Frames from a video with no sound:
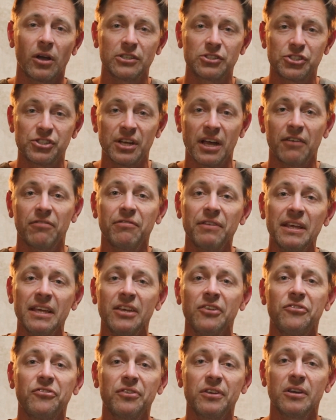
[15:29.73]
Chef
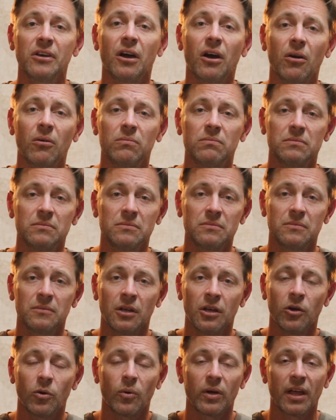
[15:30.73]
E C O.
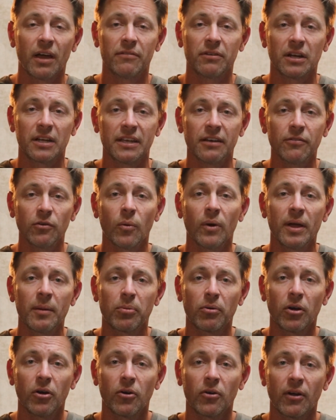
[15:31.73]
We have a giveaway
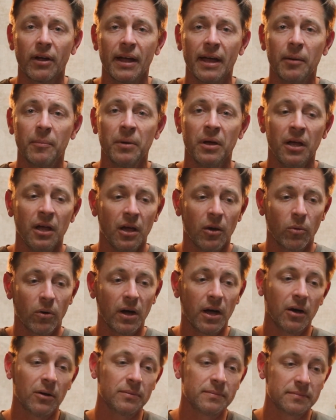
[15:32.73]
program.
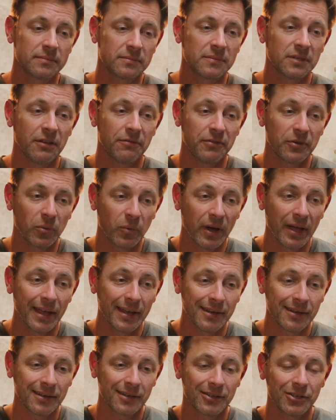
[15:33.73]
Well, if you
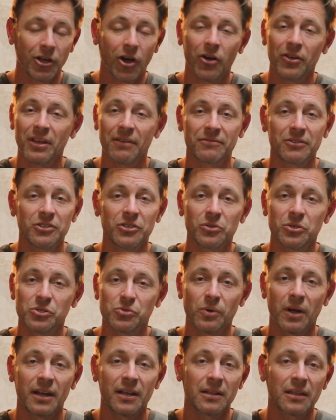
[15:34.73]
win, all you have to do is
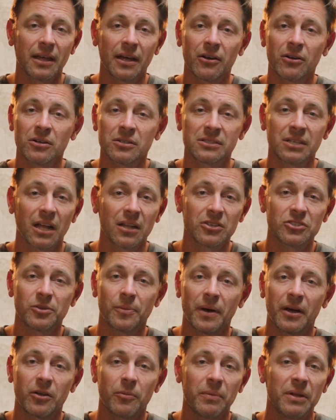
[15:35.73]
write a letter, tell us
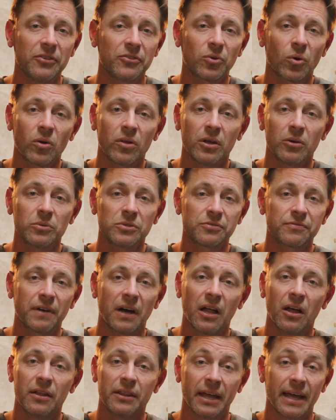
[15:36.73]
about a mentor that was
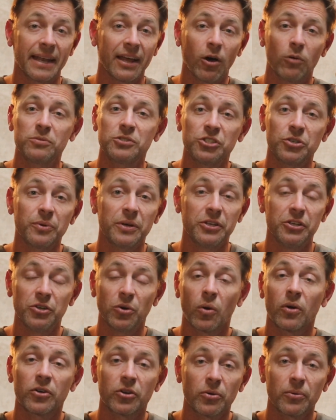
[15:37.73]
that helped you in
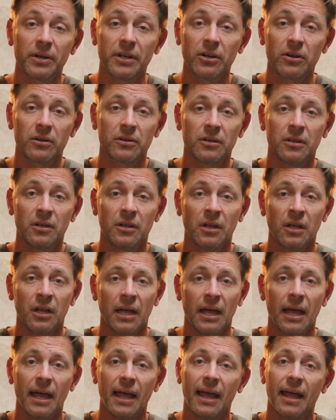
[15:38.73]
your career,
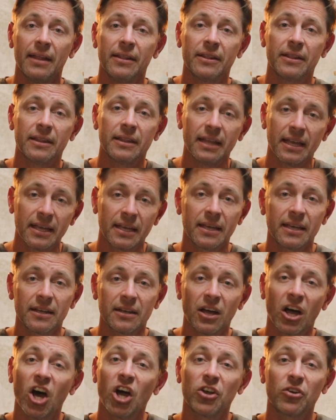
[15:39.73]
and they can
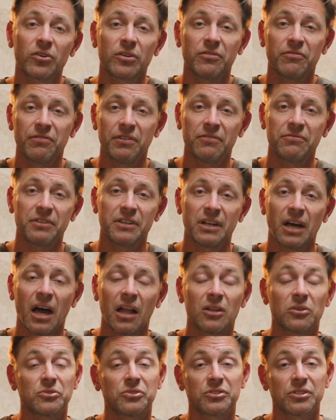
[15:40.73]
get one hundred fifty
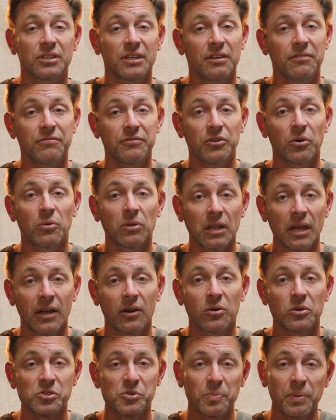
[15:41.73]
dollars. If your
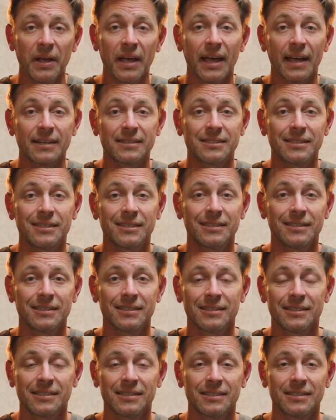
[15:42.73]
letter is picked,
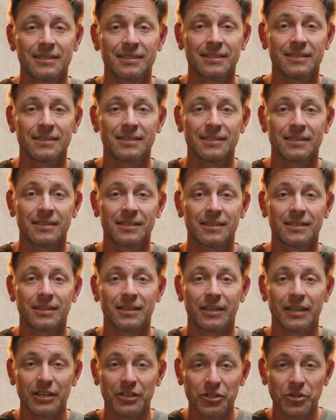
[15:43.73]

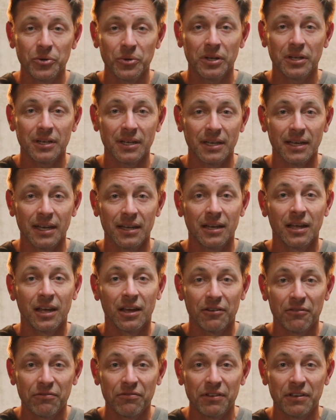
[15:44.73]
then you can get
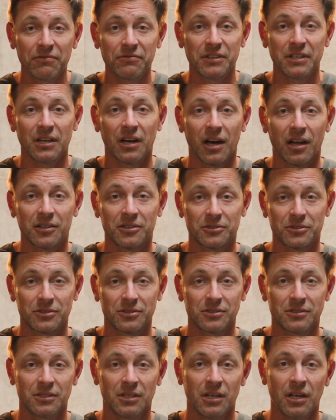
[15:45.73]
fifty
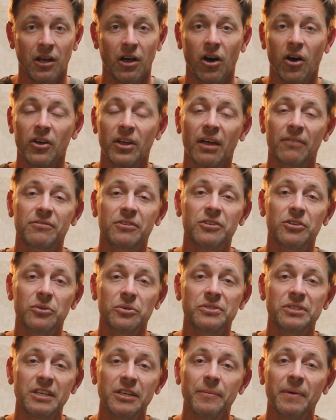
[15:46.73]
dollars. All you have to
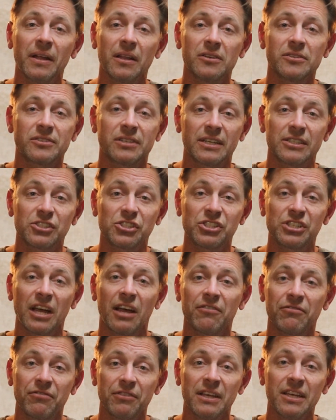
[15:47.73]
do is email us at
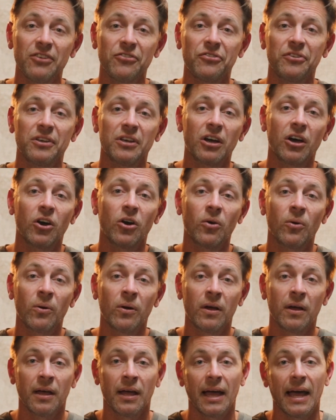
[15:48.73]
chef E C
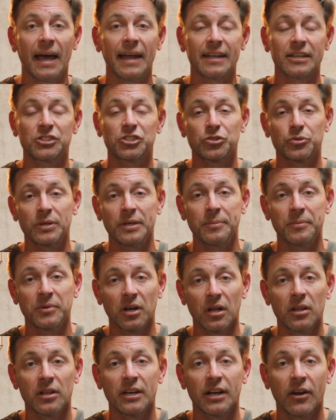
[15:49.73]
O at extreme
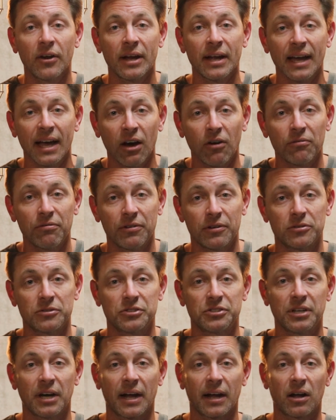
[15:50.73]
culinary
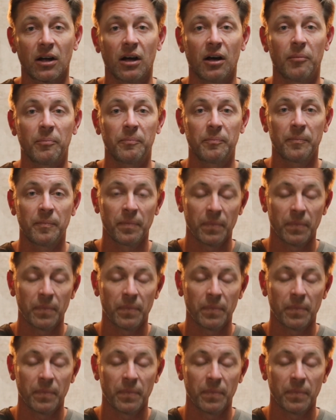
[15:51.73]
outfitters dot com.